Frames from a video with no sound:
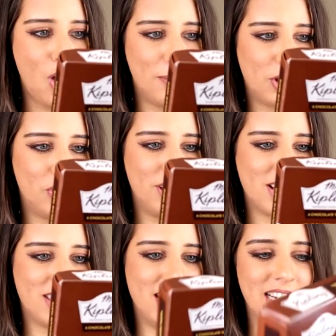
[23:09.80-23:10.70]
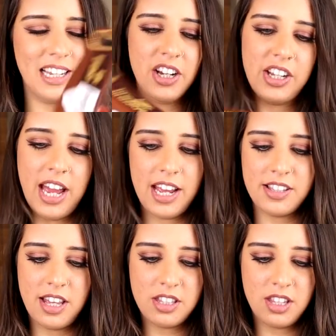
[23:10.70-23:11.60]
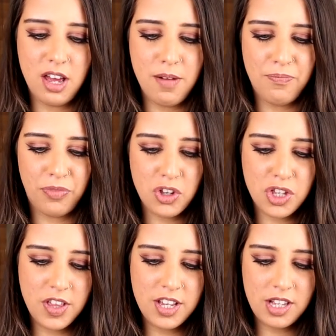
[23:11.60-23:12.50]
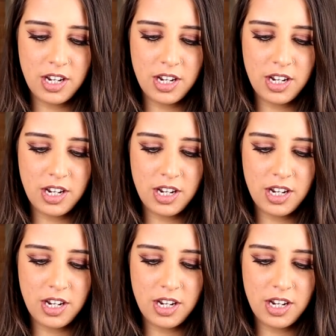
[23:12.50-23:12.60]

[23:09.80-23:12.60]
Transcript: Oh my God, exceedingly good cakes. That's so these